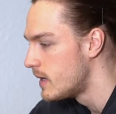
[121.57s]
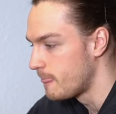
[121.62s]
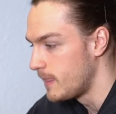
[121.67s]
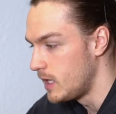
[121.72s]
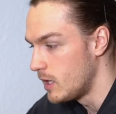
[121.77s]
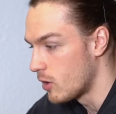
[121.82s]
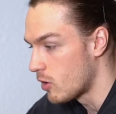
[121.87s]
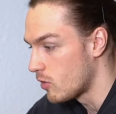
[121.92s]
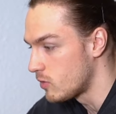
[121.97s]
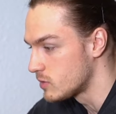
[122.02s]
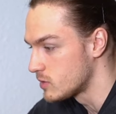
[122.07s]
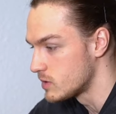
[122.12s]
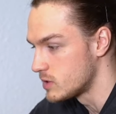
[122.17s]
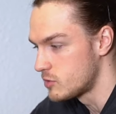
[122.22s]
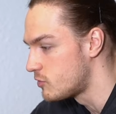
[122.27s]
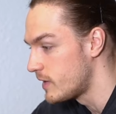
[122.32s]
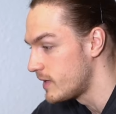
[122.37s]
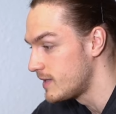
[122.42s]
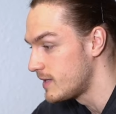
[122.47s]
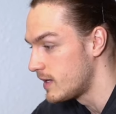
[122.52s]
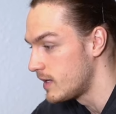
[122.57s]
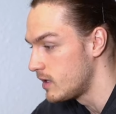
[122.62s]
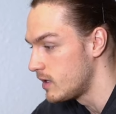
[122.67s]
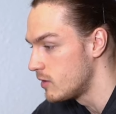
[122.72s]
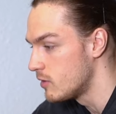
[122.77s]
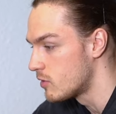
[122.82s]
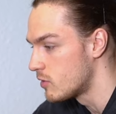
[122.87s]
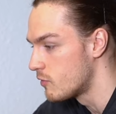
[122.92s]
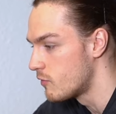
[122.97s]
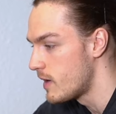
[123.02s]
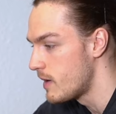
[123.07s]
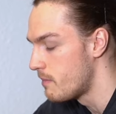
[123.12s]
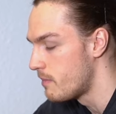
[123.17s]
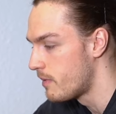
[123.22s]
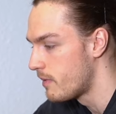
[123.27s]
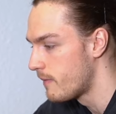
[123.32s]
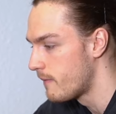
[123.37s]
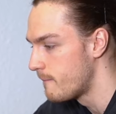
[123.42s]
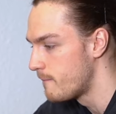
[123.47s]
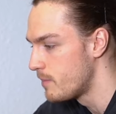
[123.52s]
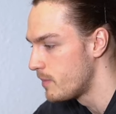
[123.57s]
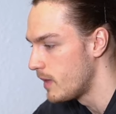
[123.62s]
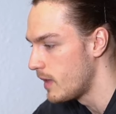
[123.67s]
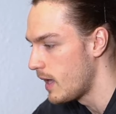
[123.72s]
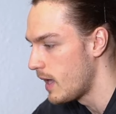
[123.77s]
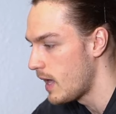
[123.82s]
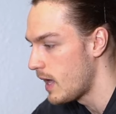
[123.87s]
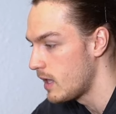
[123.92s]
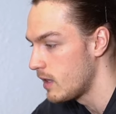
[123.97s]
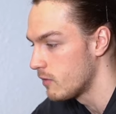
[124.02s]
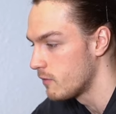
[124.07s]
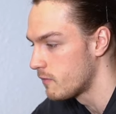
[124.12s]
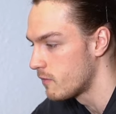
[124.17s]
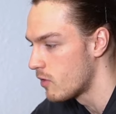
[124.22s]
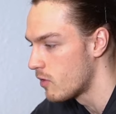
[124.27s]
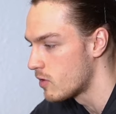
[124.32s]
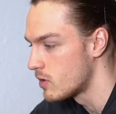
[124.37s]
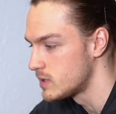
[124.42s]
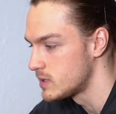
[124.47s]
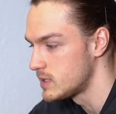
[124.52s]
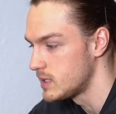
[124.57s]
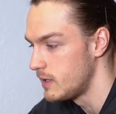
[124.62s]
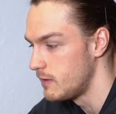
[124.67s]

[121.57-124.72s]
You're also straightening your grip. And of course,